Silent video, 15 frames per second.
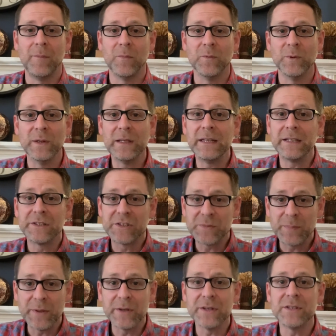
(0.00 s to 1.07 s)
really
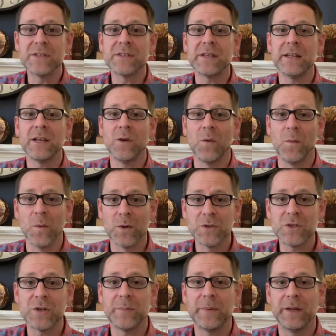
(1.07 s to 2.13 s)
experiencing
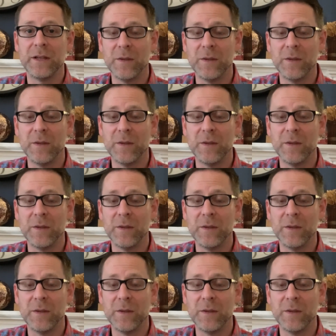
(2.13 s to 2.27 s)
worship and